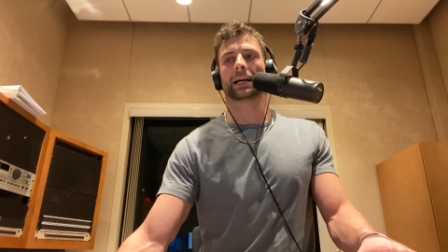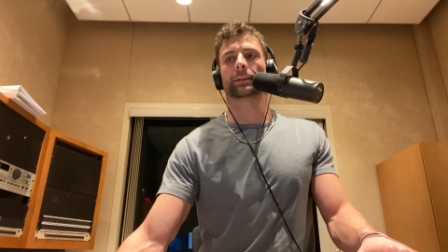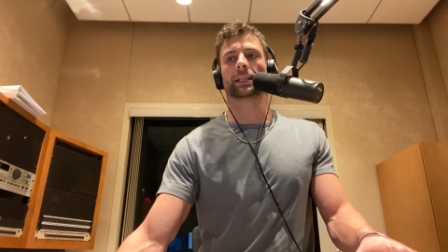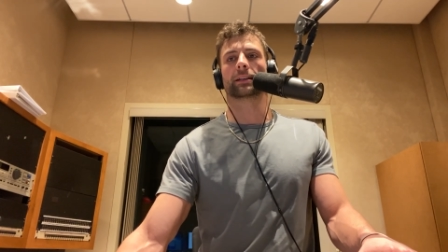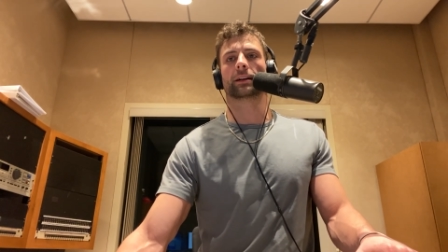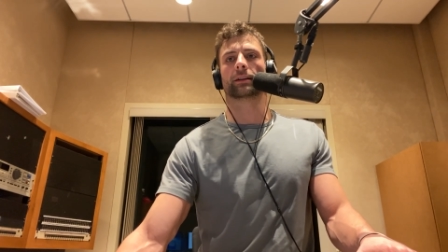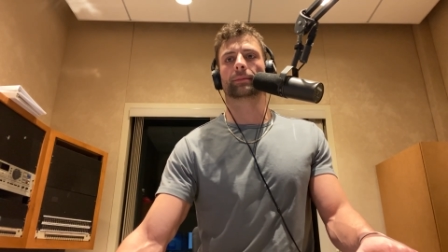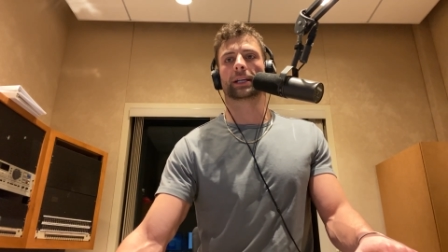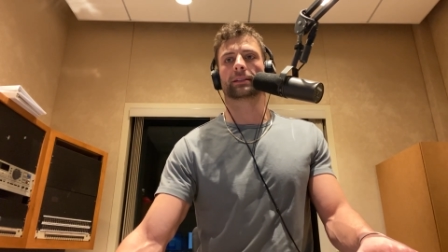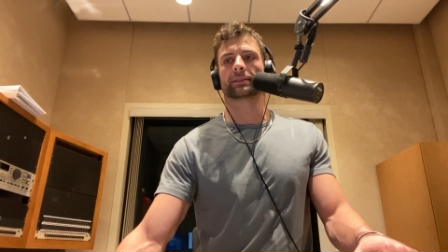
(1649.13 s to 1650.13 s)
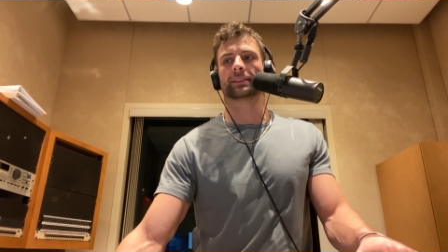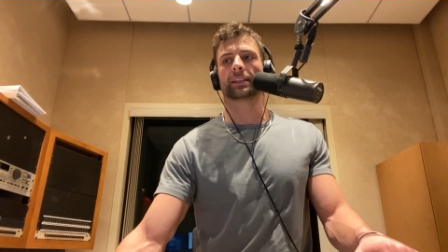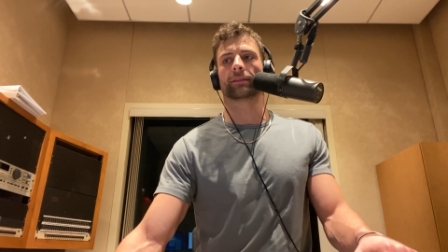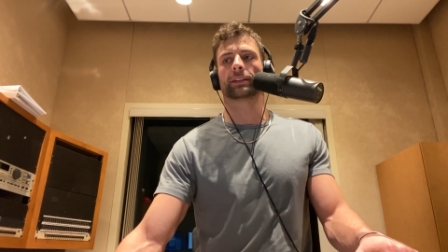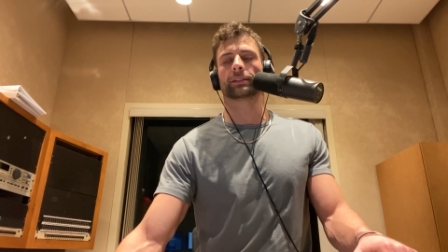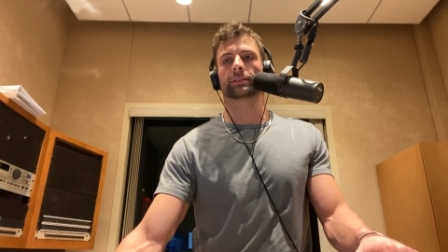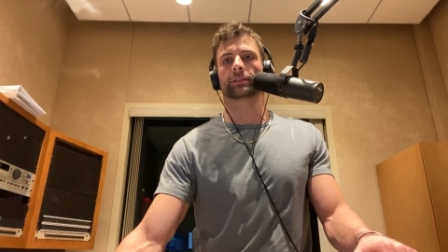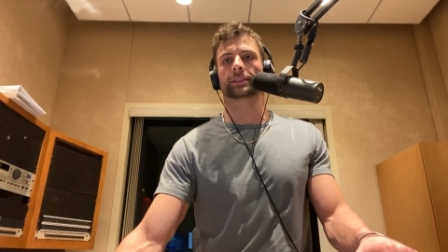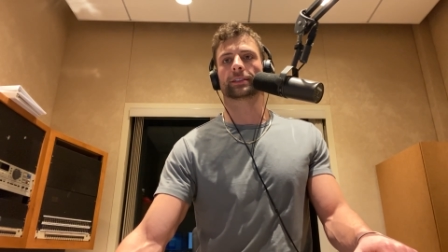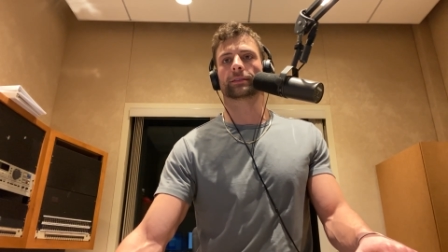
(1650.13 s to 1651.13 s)
I mean, no, I'm not seven years
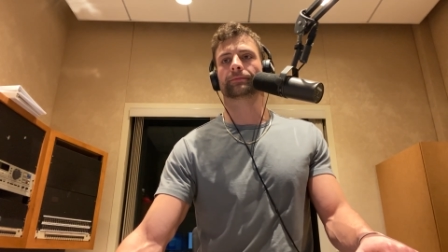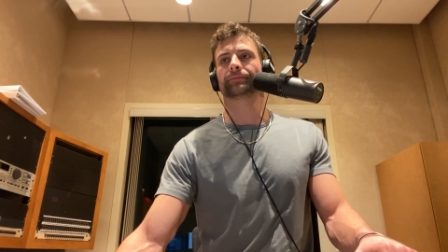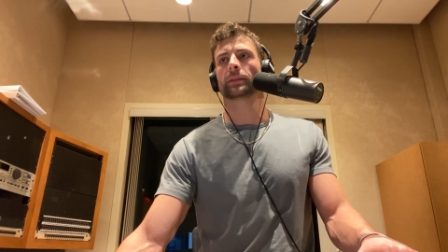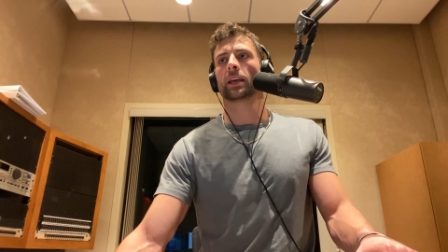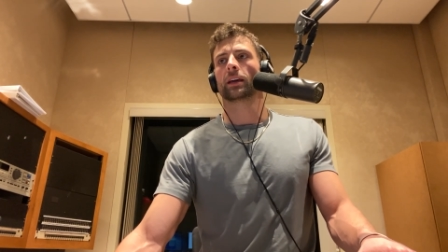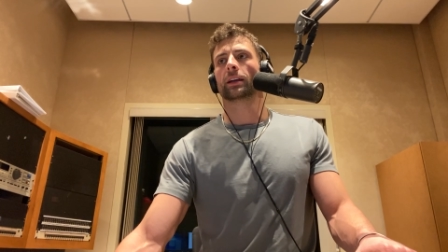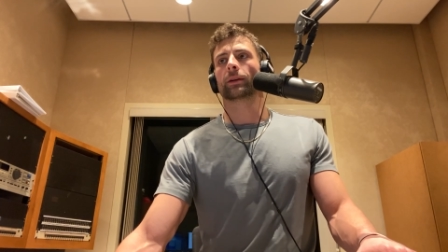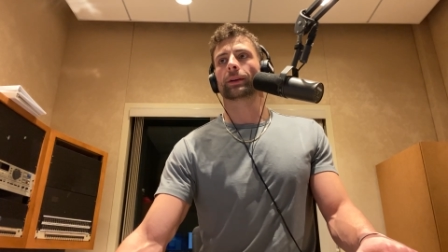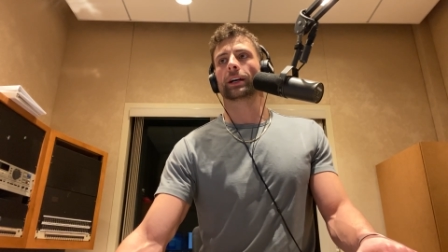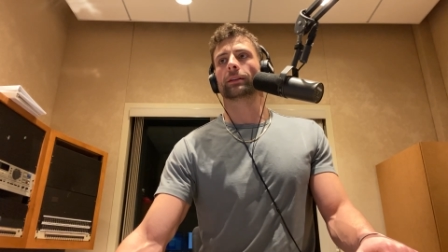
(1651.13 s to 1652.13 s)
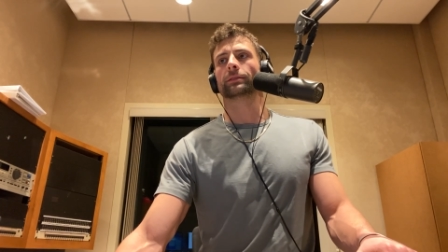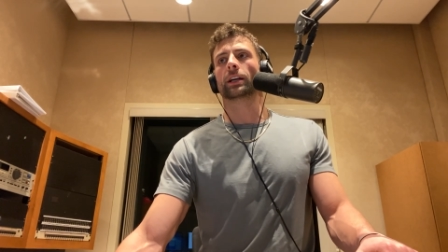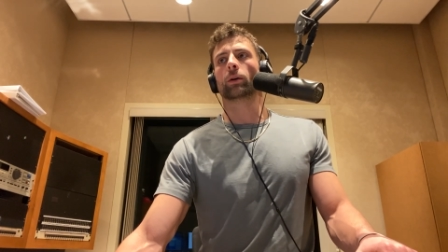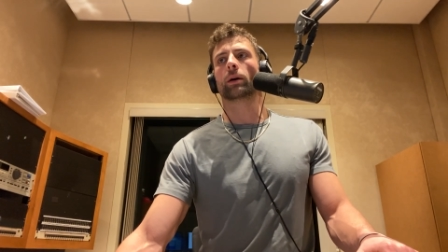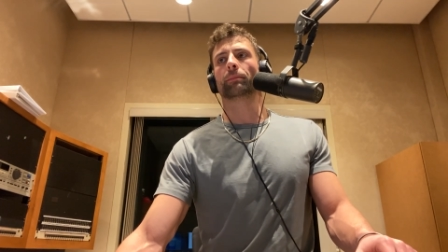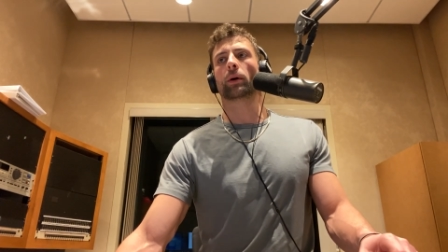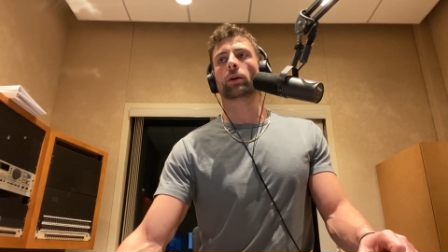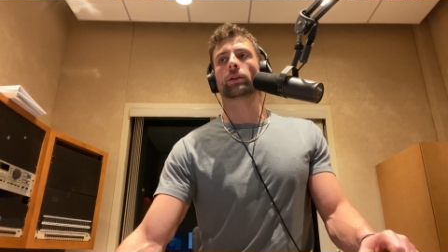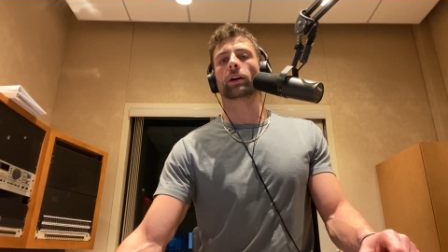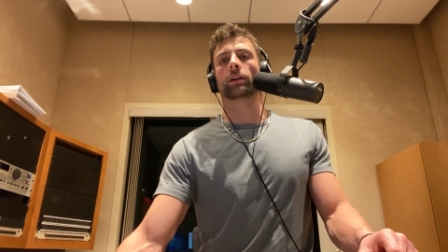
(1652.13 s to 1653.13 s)
old still. Here we go. Noah
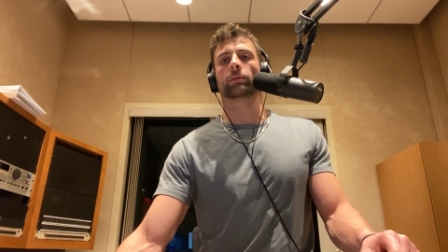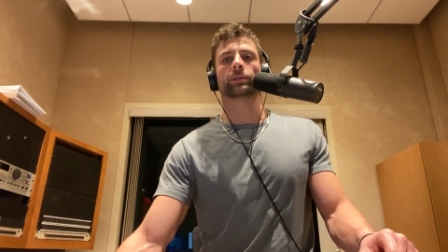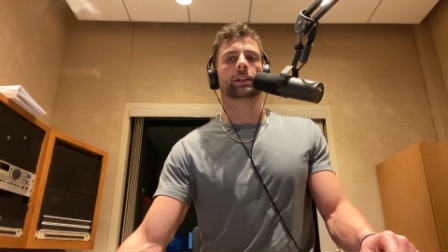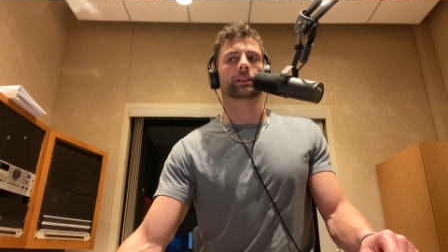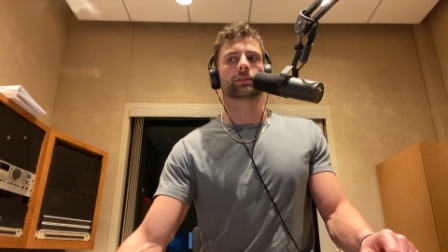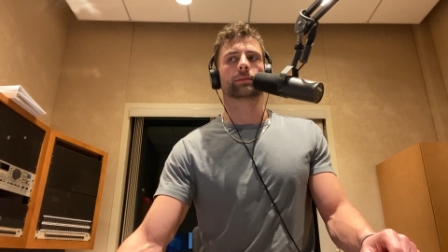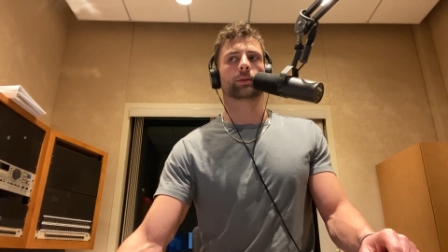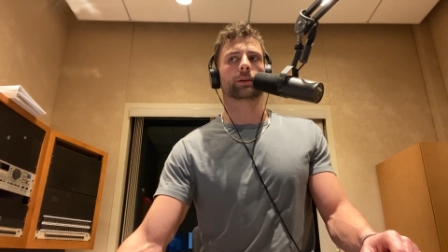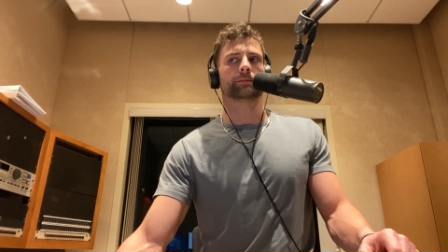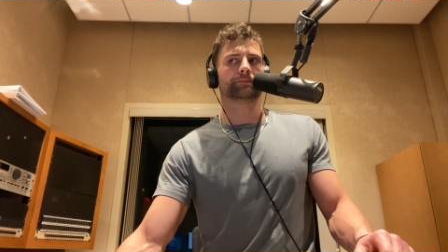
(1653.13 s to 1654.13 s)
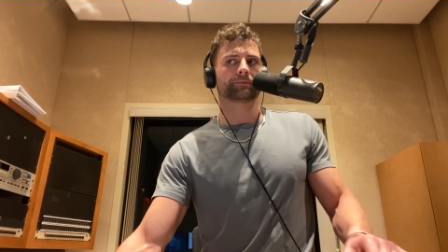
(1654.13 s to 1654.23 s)
Borer. We'll do like two more.